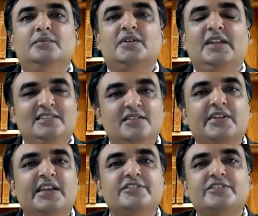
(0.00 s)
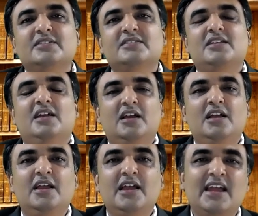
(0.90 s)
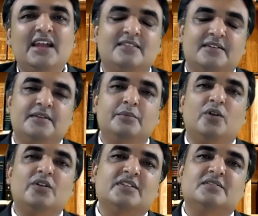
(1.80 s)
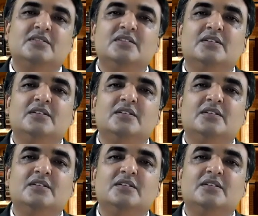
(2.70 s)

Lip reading: classifications, and their importance.